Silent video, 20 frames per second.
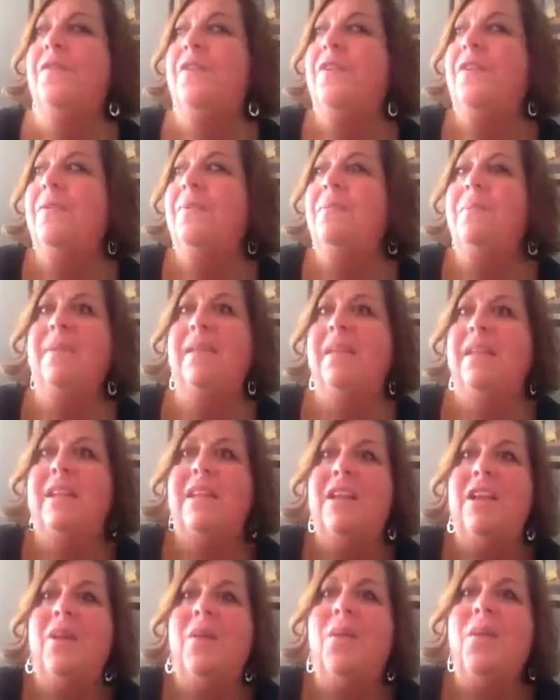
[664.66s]

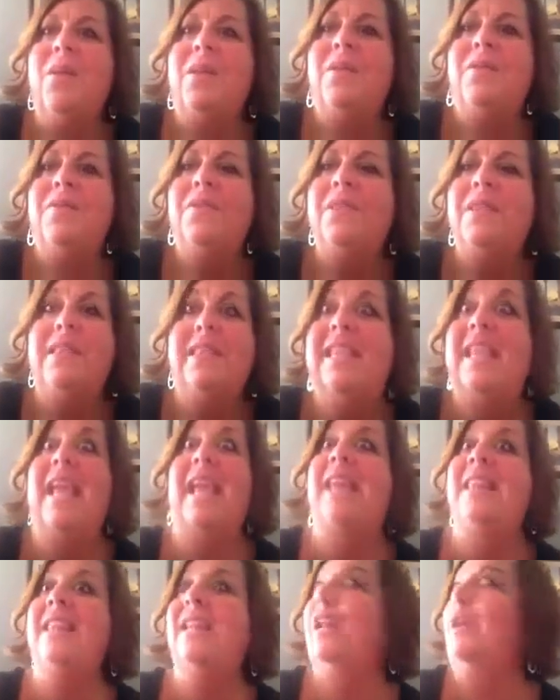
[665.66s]
all of the
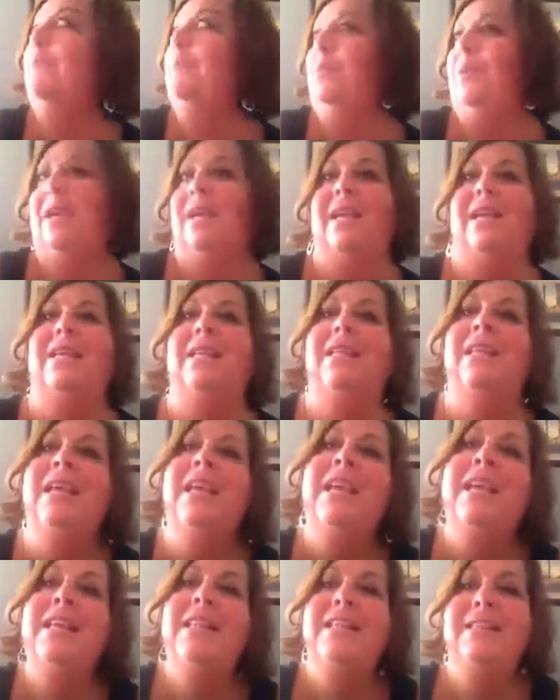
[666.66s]
air that I breathe,
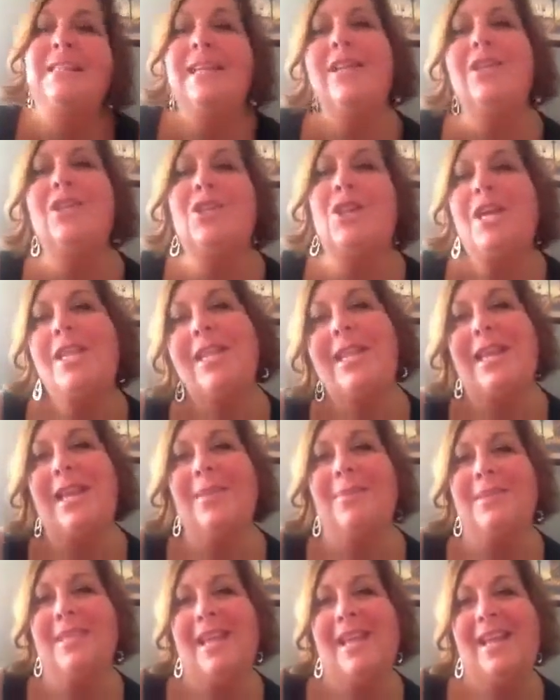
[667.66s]
the sunshine that
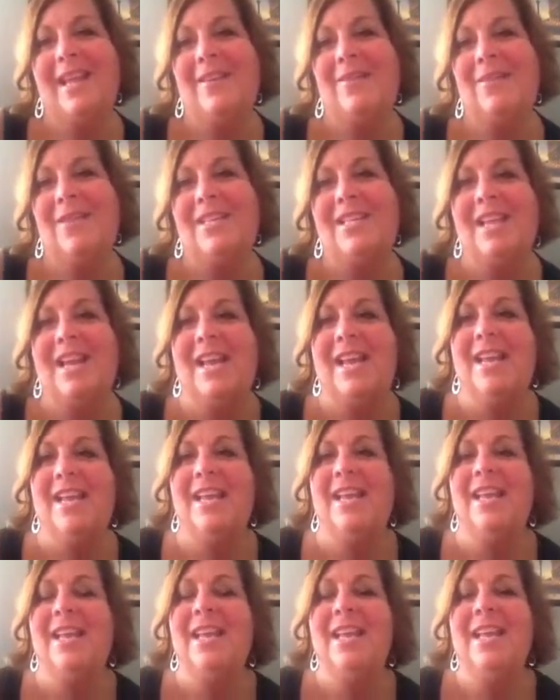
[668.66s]
comes out every
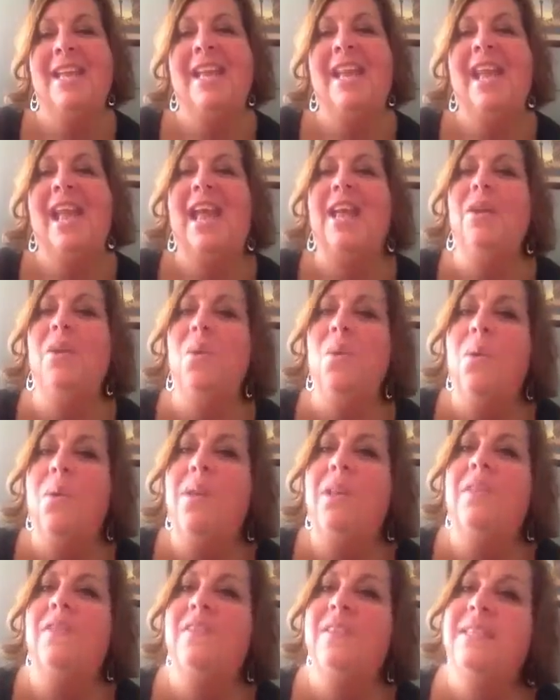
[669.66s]
day. And
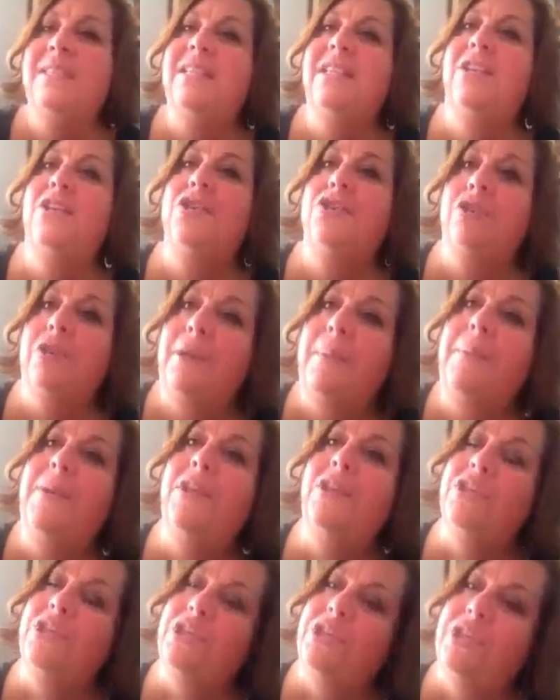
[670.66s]
all of this
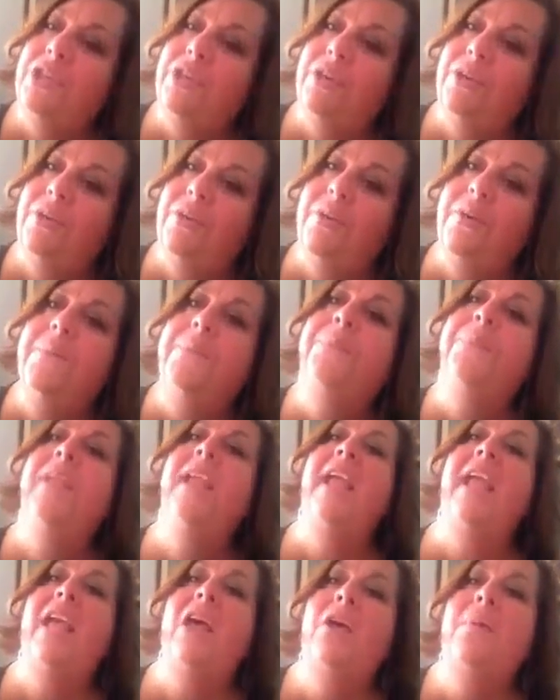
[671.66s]
contributes to
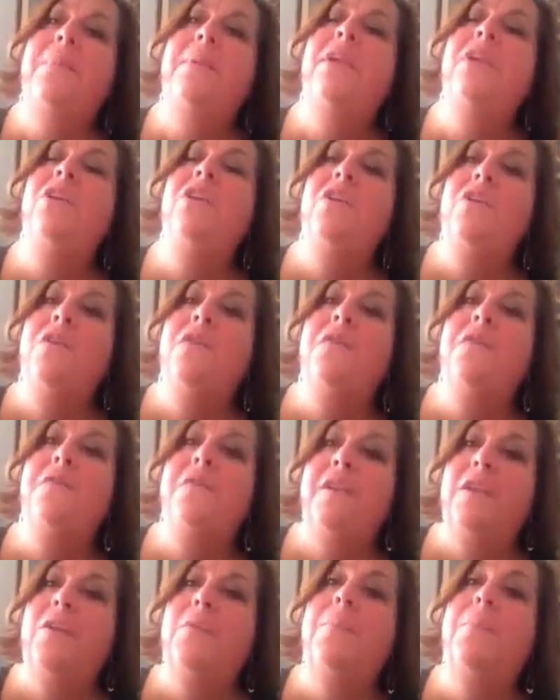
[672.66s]
helping you
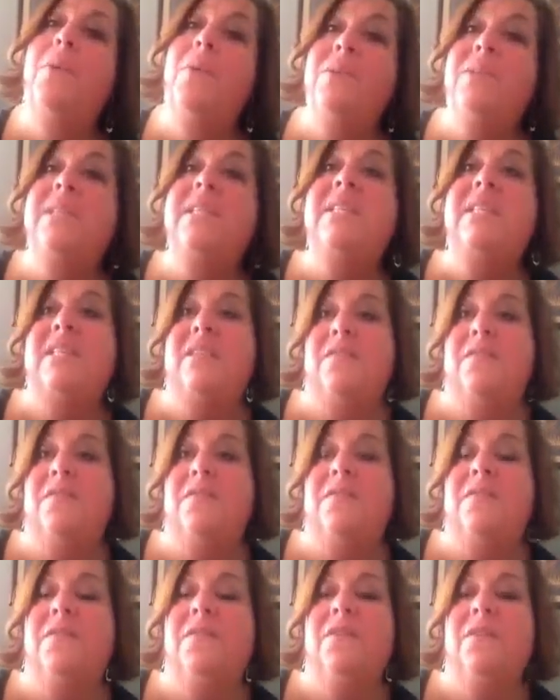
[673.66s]
feel
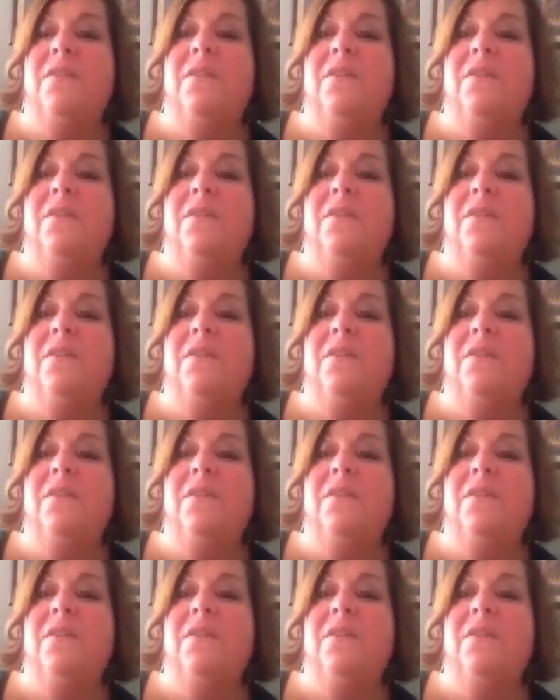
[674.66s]
positive